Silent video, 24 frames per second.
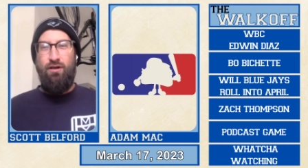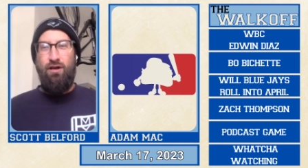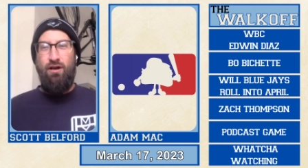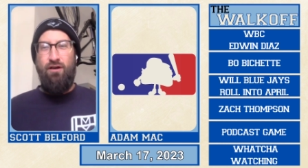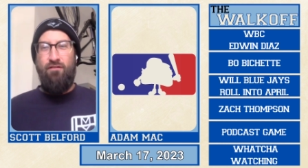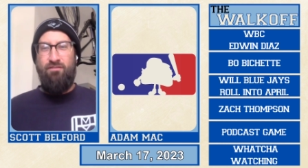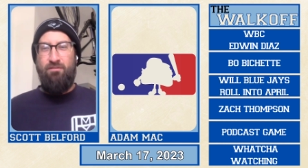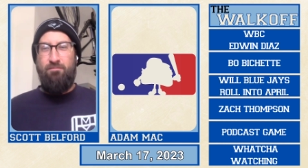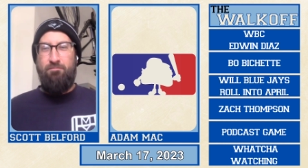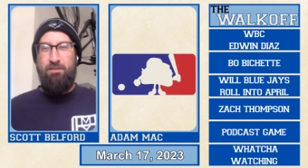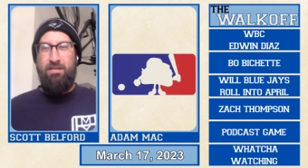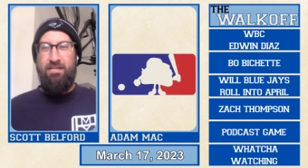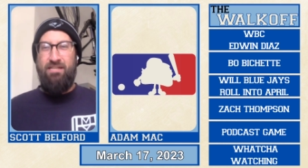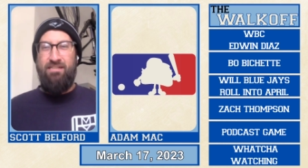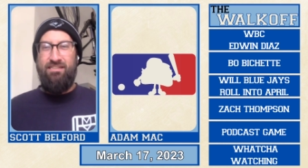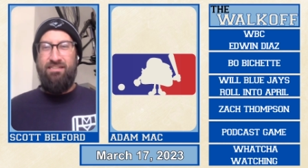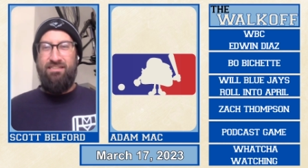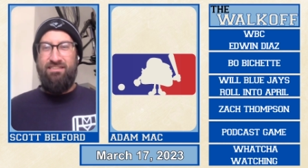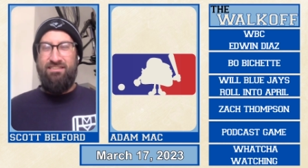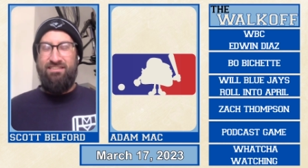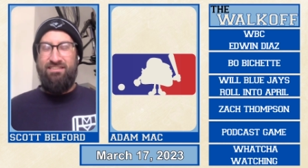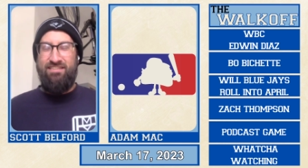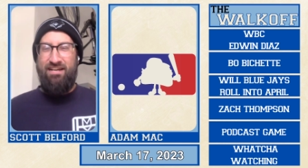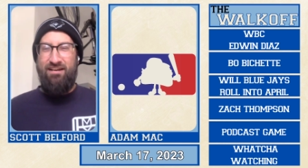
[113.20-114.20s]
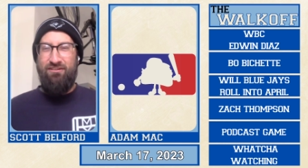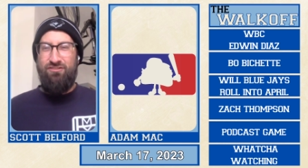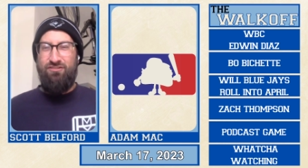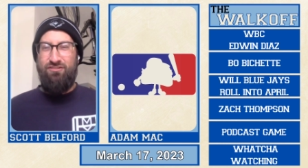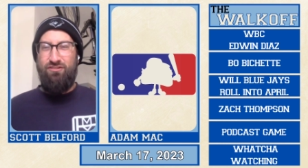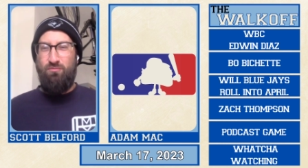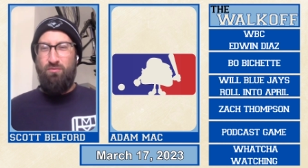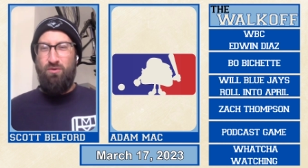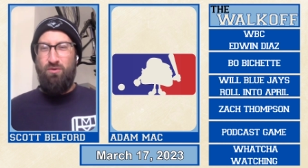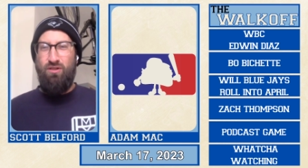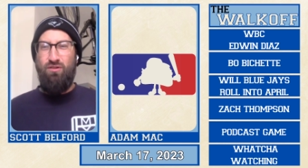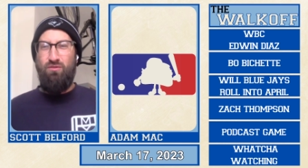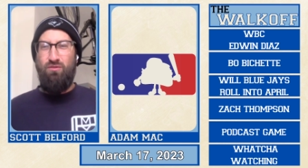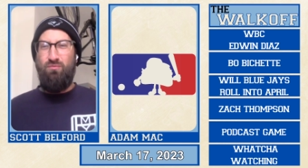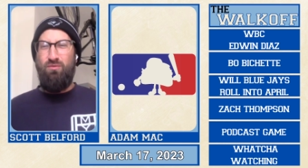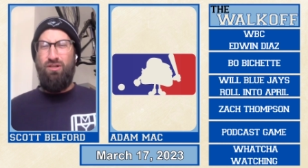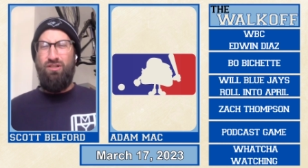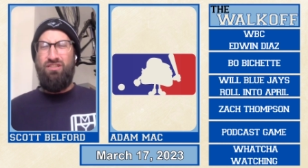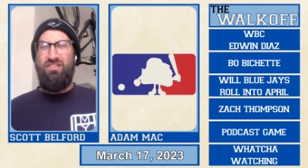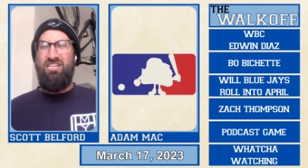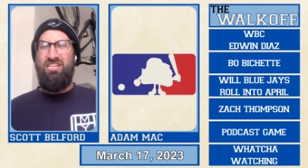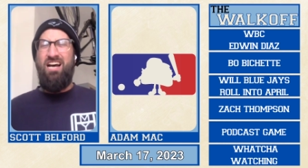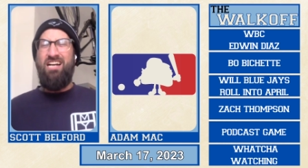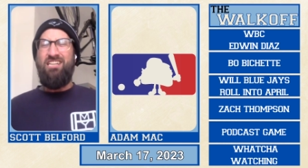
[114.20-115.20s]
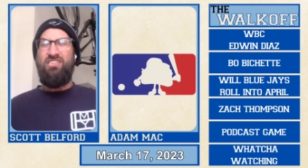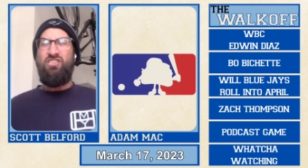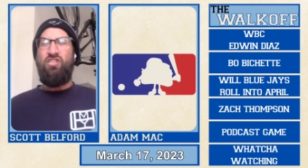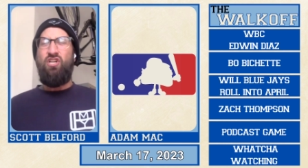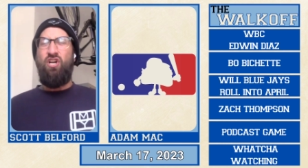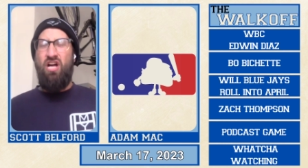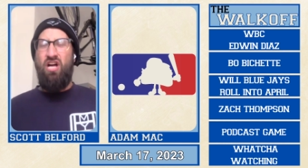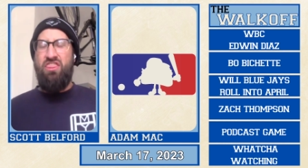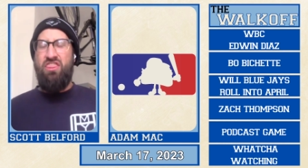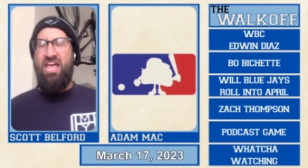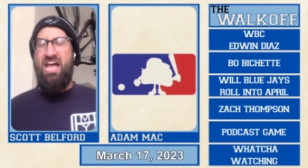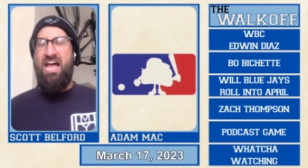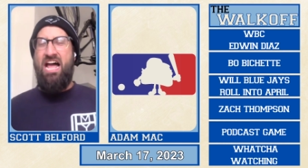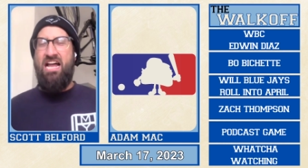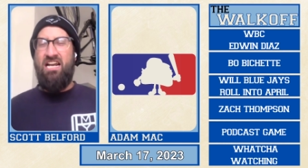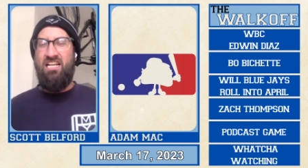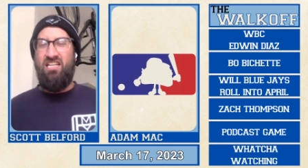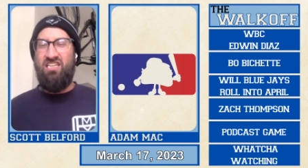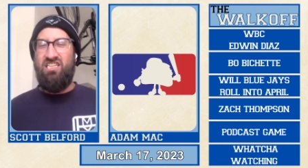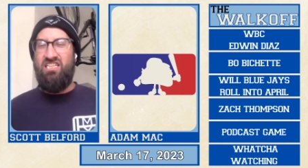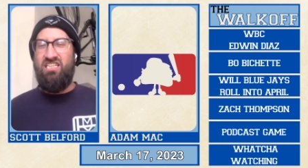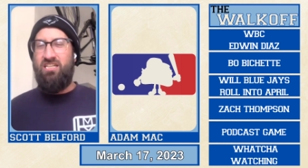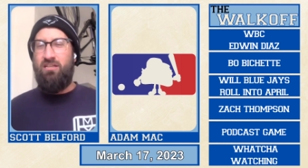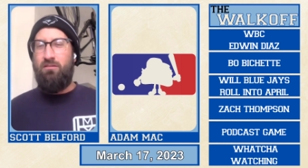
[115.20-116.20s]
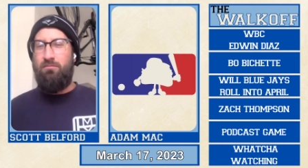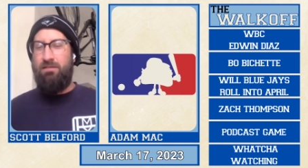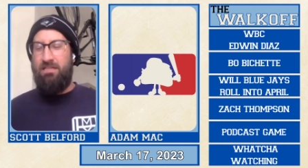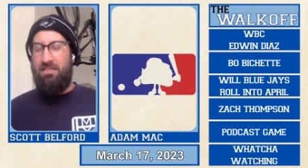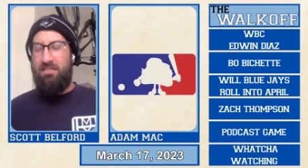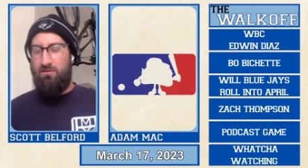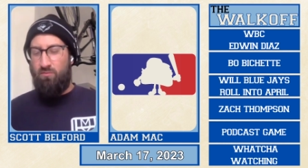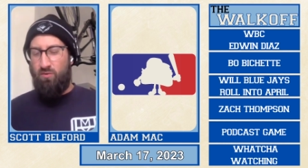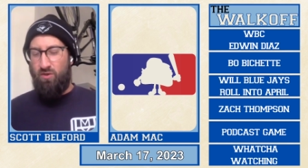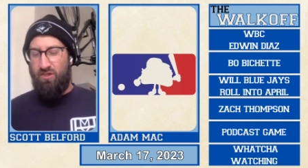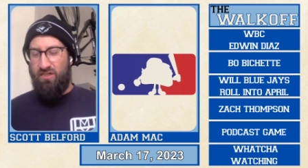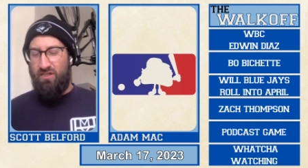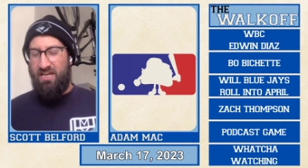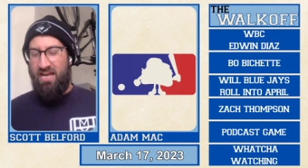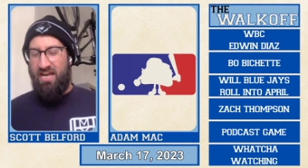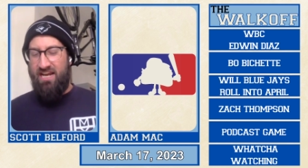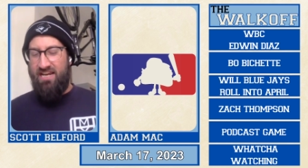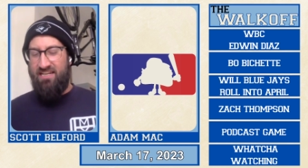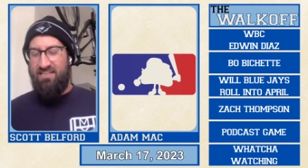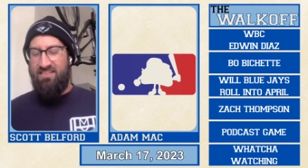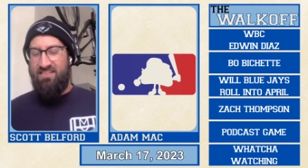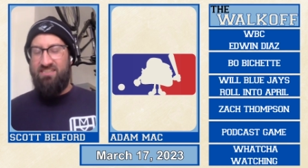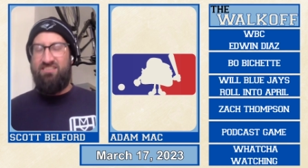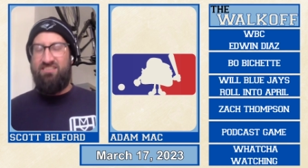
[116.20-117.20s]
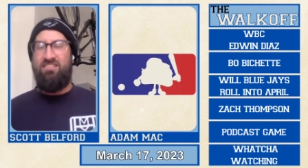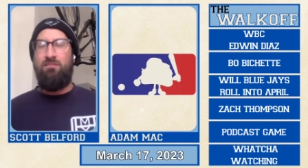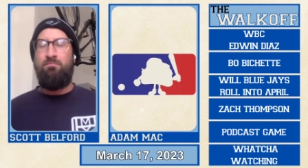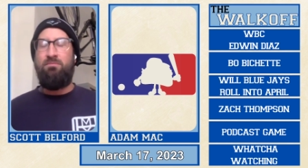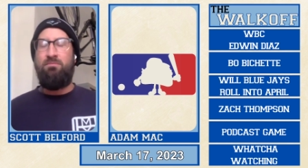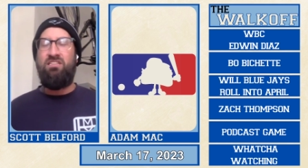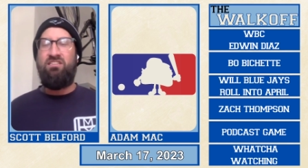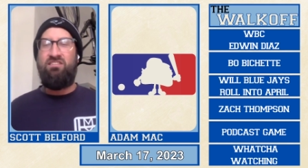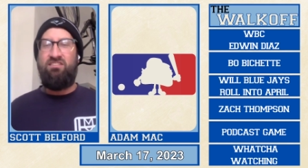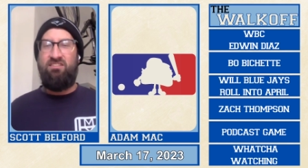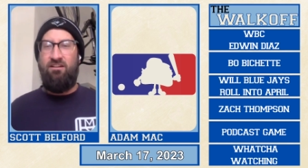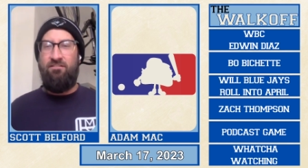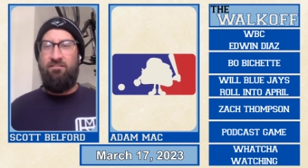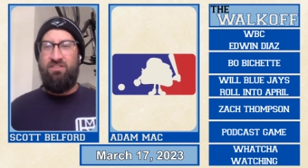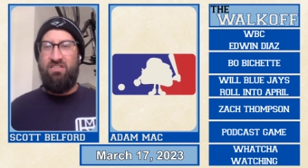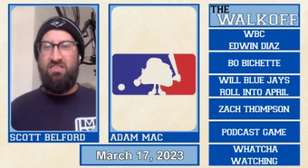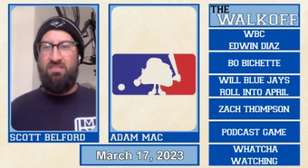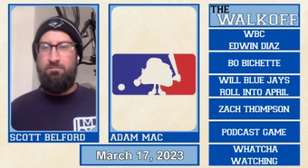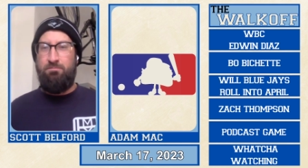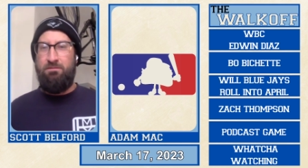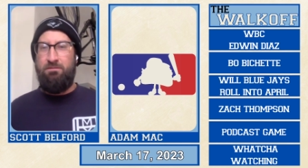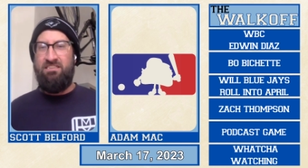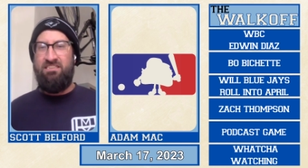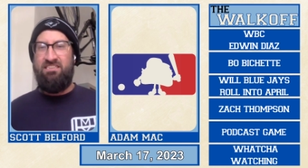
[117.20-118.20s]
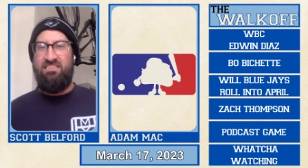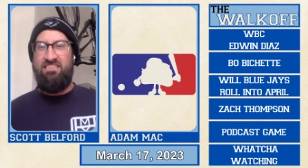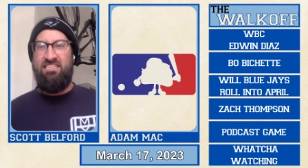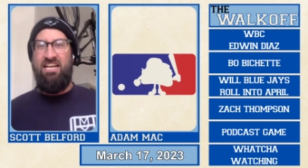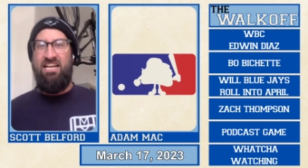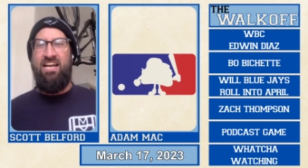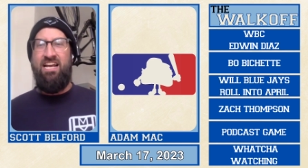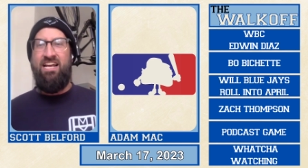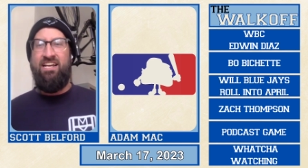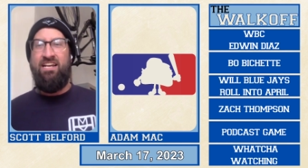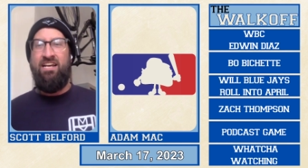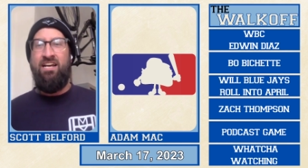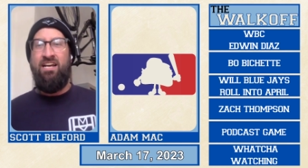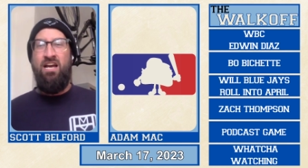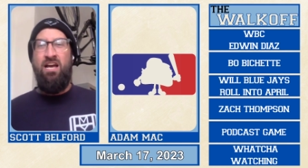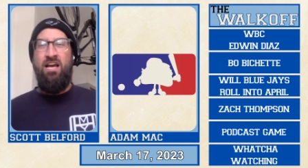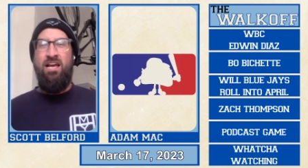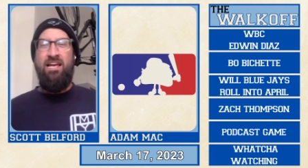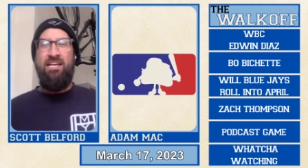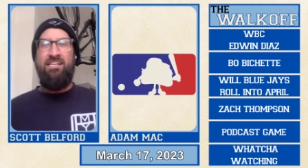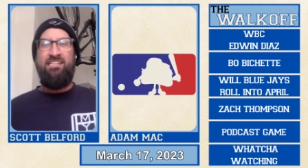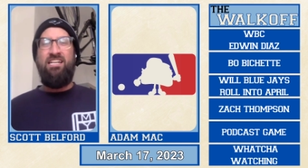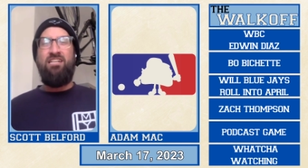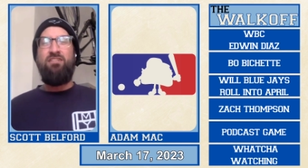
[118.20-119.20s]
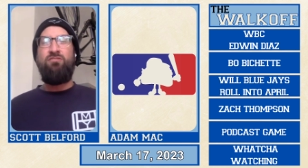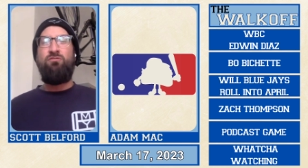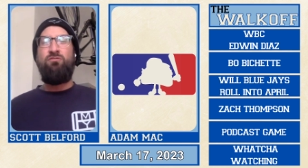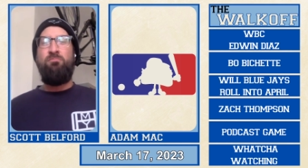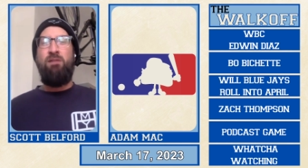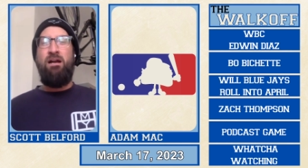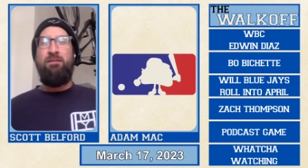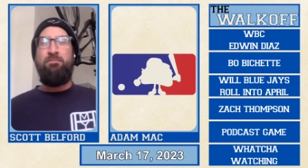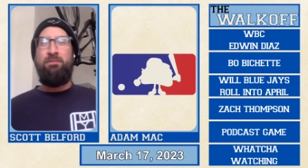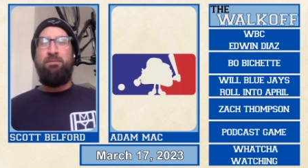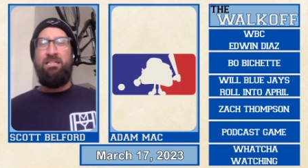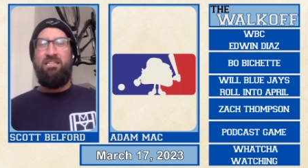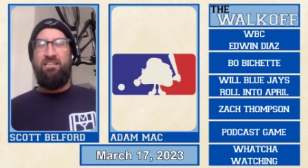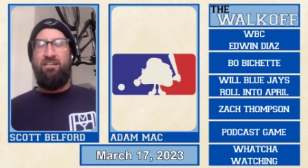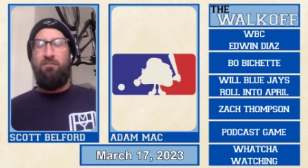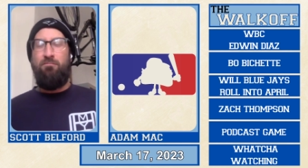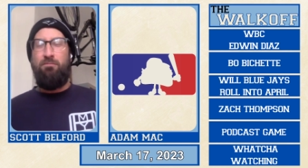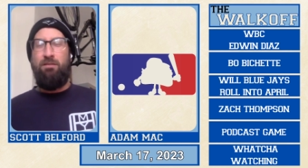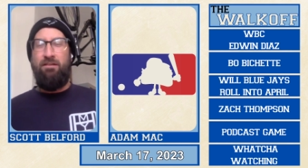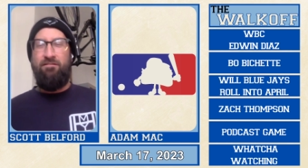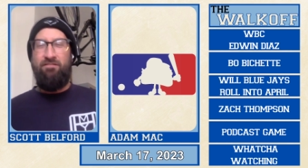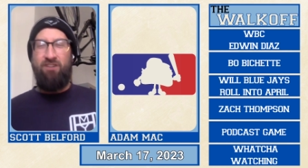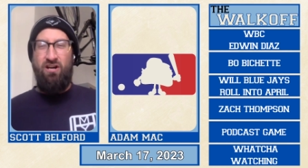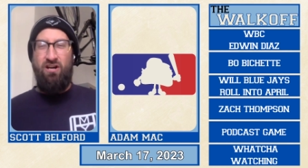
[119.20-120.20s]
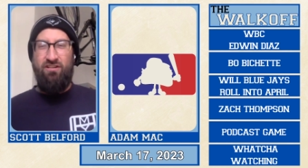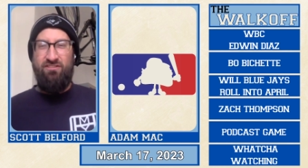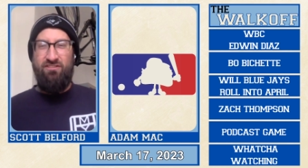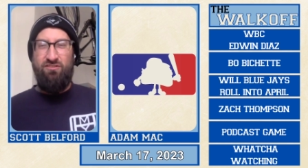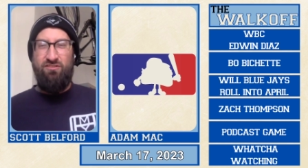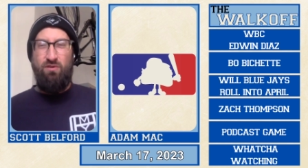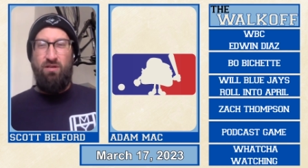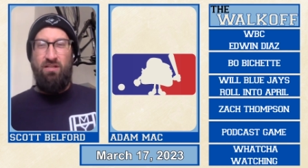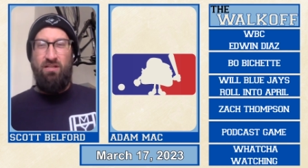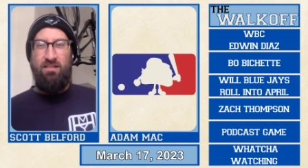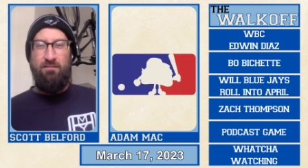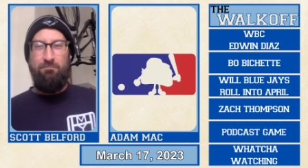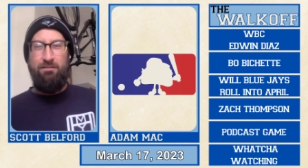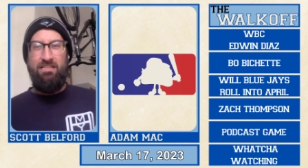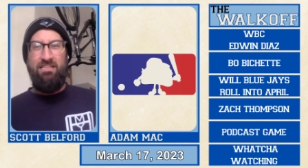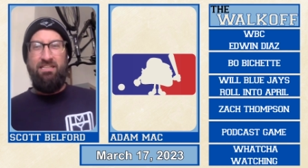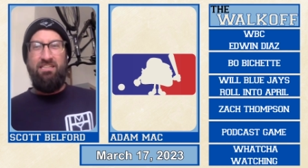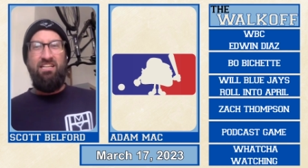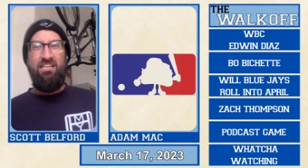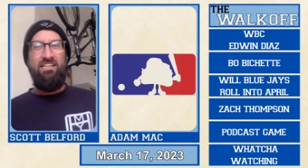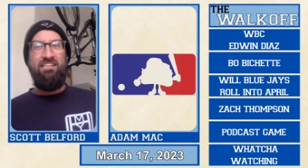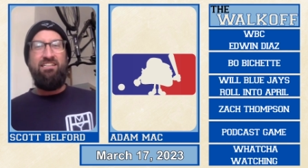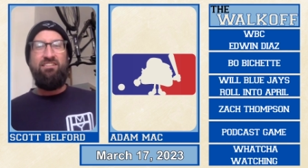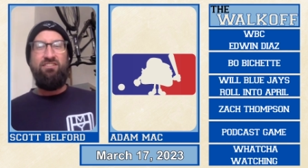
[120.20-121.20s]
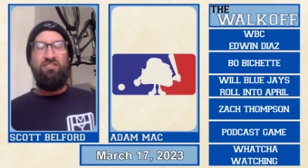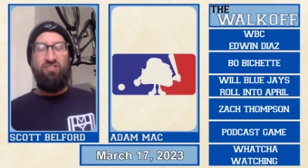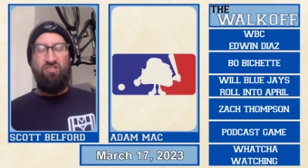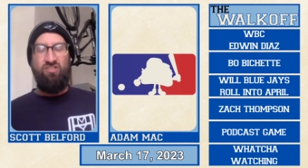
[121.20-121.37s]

of opinions there. So we'll touch on that a little bit. We'll get into some of the stuff that's been said. It does remind me a little bit of Arden Zwelling being like,